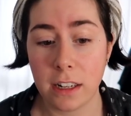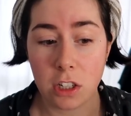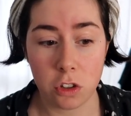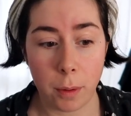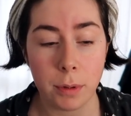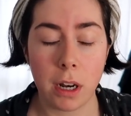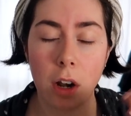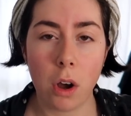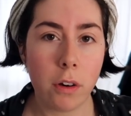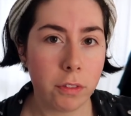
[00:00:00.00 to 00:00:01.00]
that disrupted
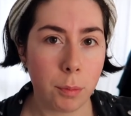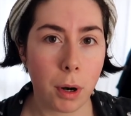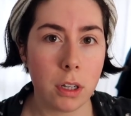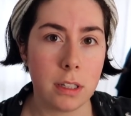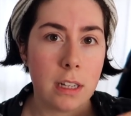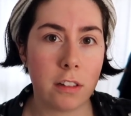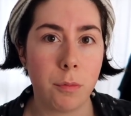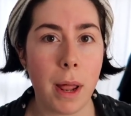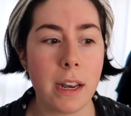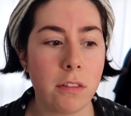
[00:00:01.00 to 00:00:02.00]
a lot of the process
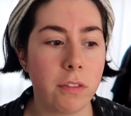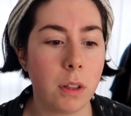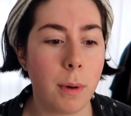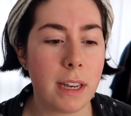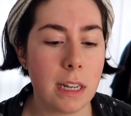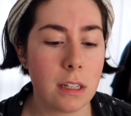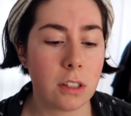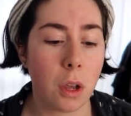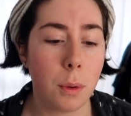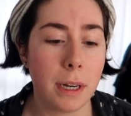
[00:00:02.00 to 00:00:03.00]
of planning for the wedding.
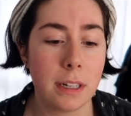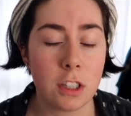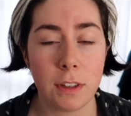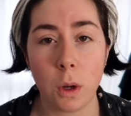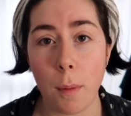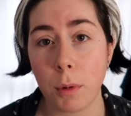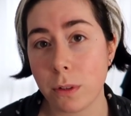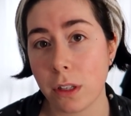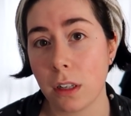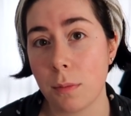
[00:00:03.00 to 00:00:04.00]
So in this video I'm
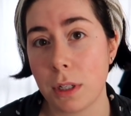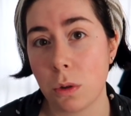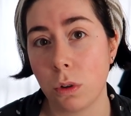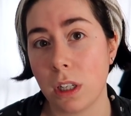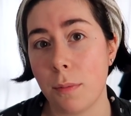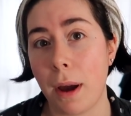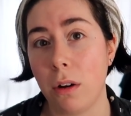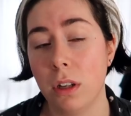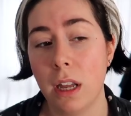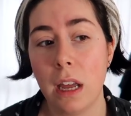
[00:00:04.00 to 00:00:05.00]
also going to be talking
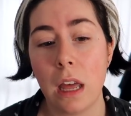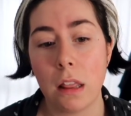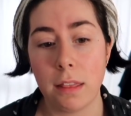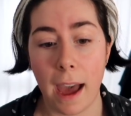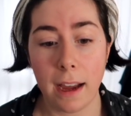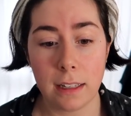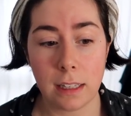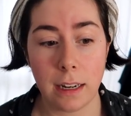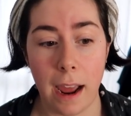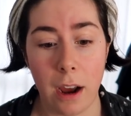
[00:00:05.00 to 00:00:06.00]
about
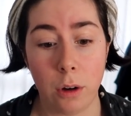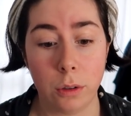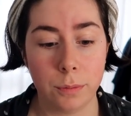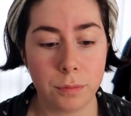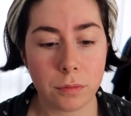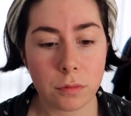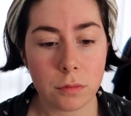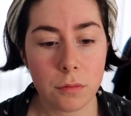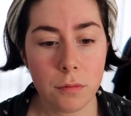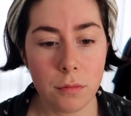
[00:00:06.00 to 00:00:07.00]
that and how,
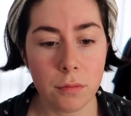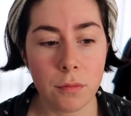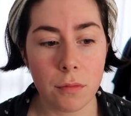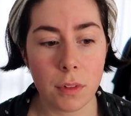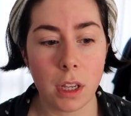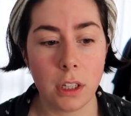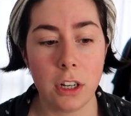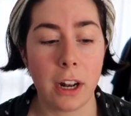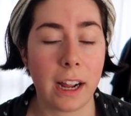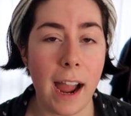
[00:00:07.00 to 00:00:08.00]

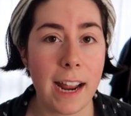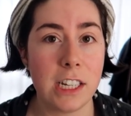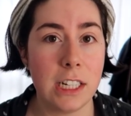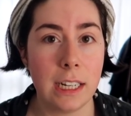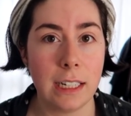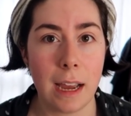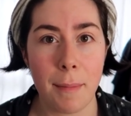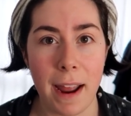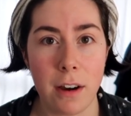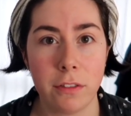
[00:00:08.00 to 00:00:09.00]
you know, like I actually didn't get
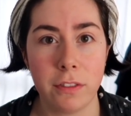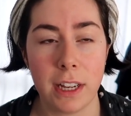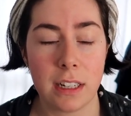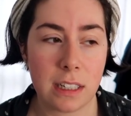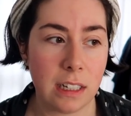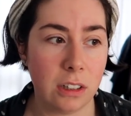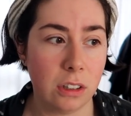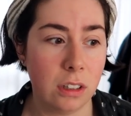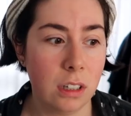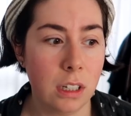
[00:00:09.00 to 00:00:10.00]
my outfit
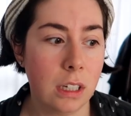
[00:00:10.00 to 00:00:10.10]
until